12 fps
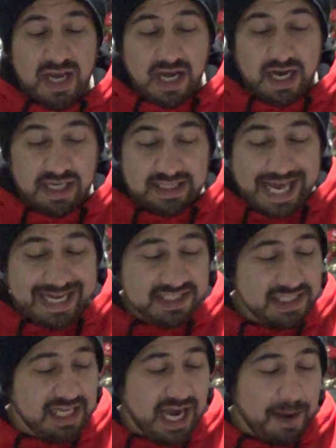Uh,
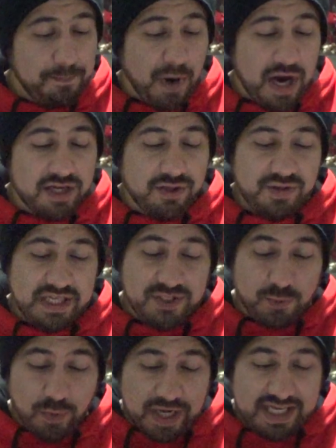lastly, I bought you
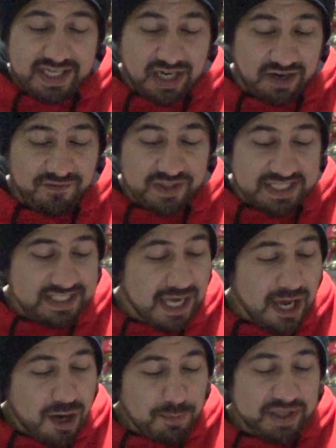these wedding
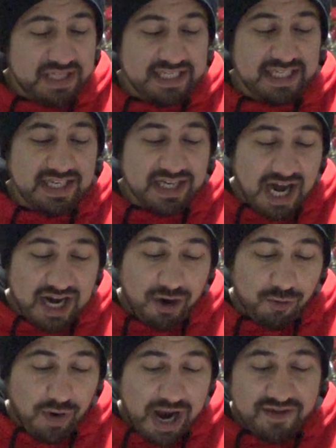cufflinks, but they did not
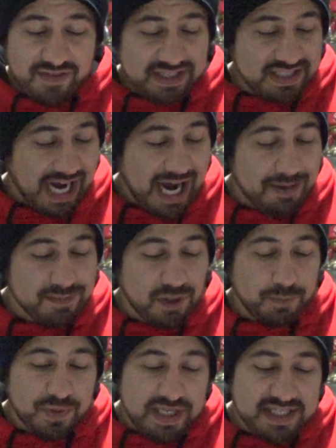arrive in time,
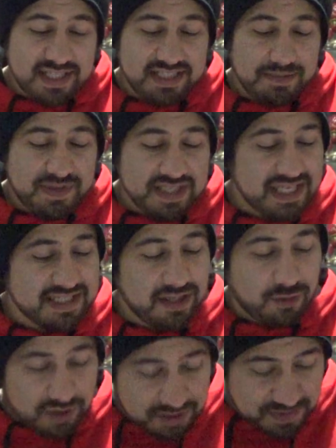so please accept this as
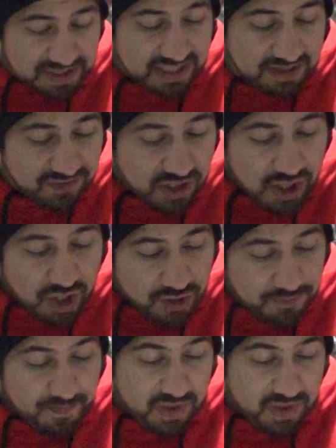a Christmas gift.